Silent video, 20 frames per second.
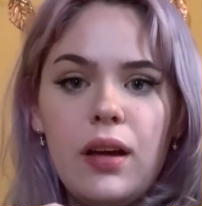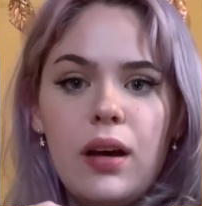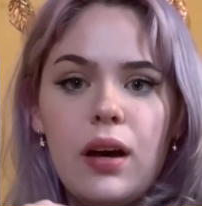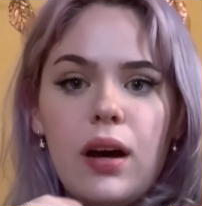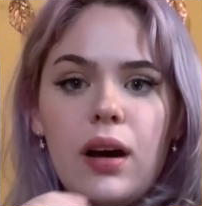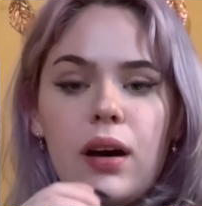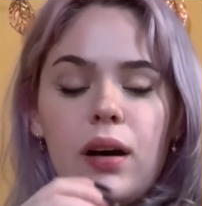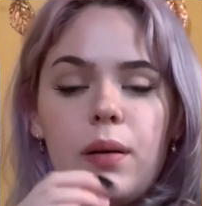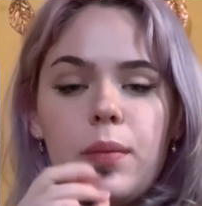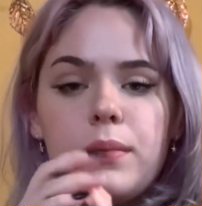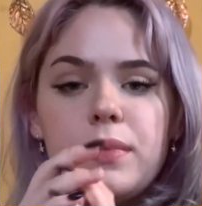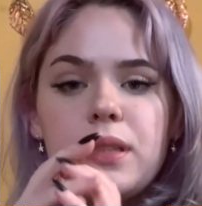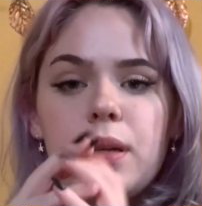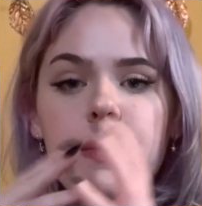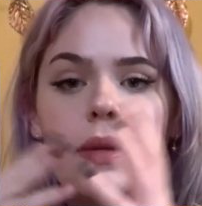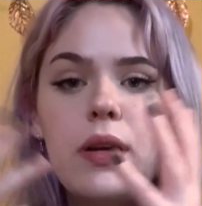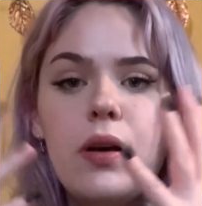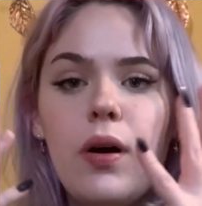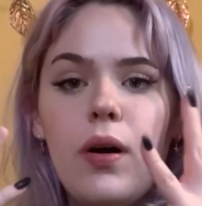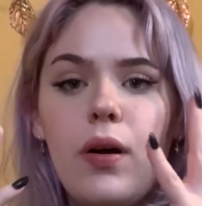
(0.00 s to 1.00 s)

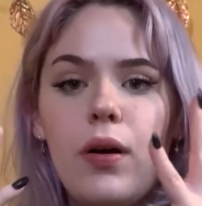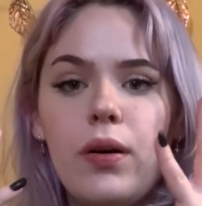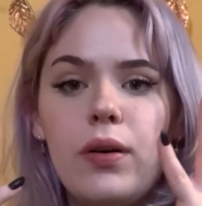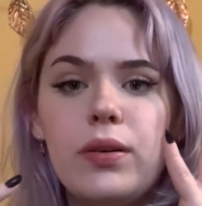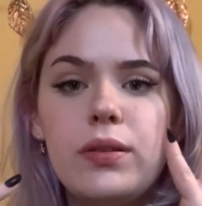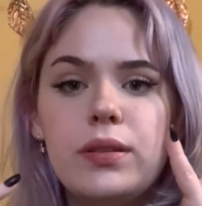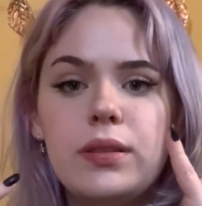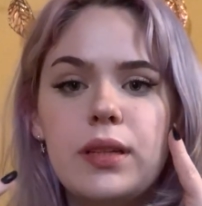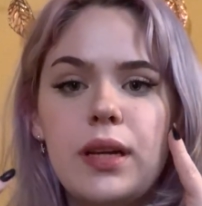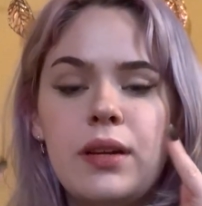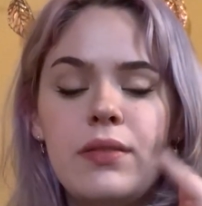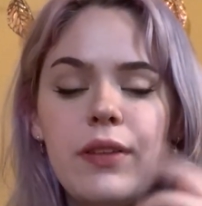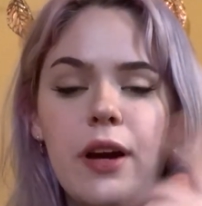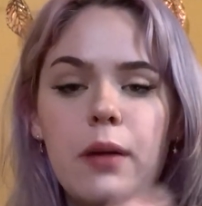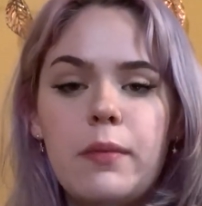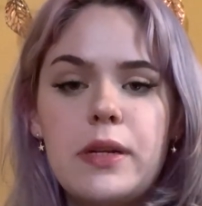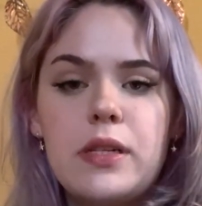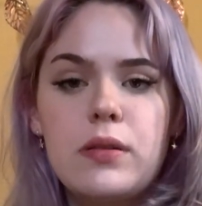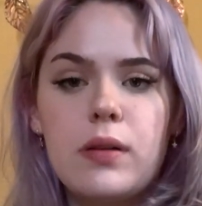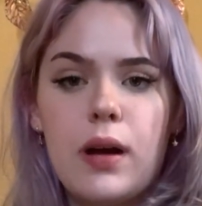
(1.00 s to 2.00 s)
something called
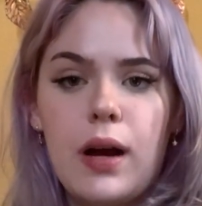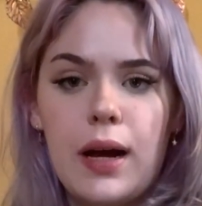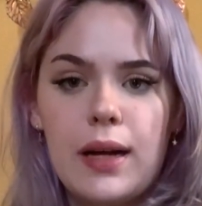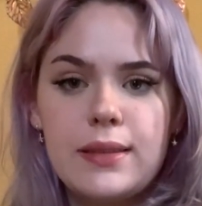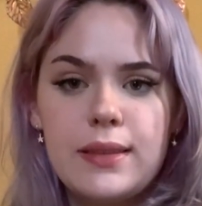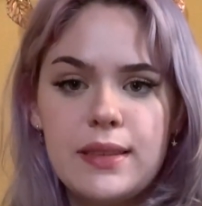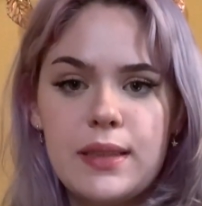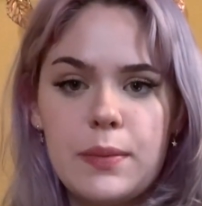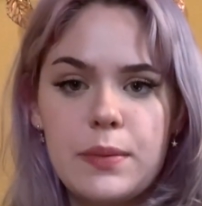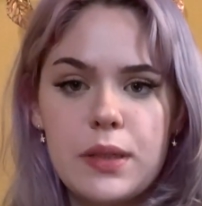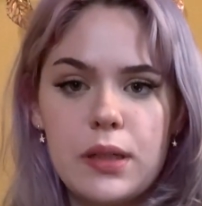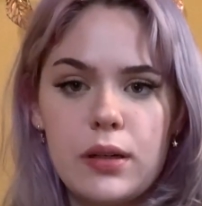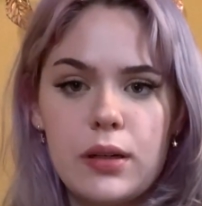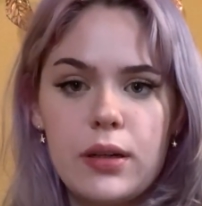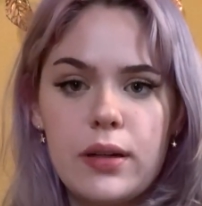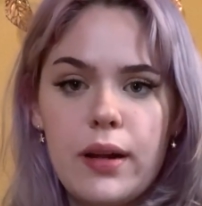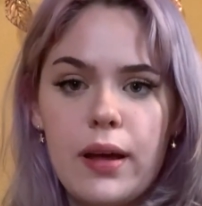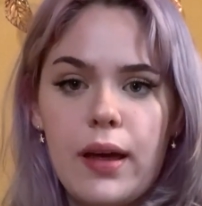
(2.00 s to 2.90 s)
environmental concept art,